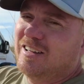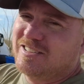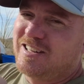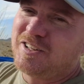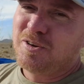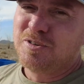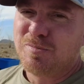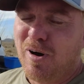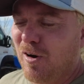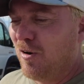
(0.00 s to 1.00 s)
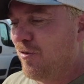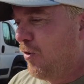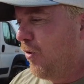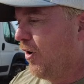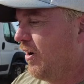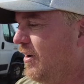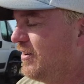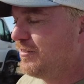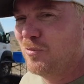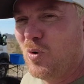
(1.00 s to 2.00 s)
Stay tuned tomorrow for
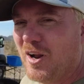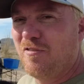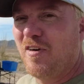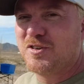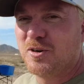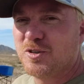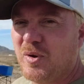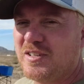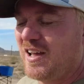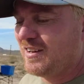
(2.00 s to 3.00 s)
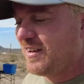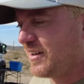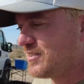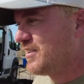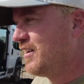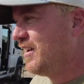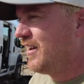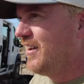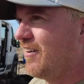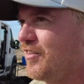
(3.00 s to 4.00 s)
what adventures we take next
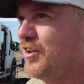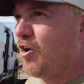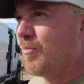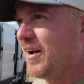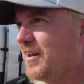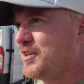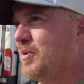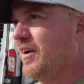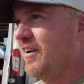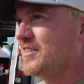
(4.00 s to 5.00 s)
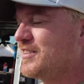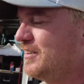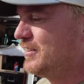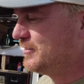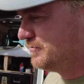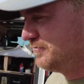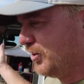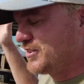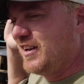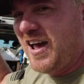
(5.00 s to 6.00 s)
here on the Nomad Experience.
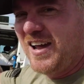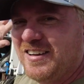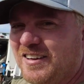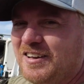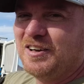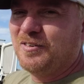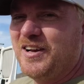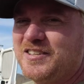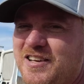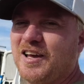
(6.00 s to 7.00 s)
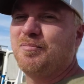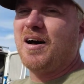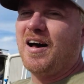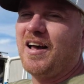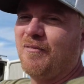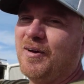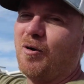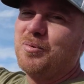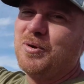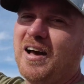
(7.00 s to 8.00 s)
For today, we say goodbye, and we
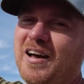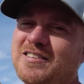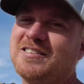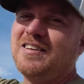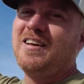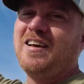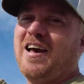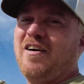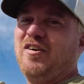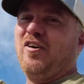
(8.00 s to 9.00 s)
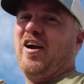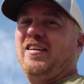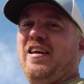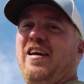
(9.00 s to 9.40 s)
hope you guys have a great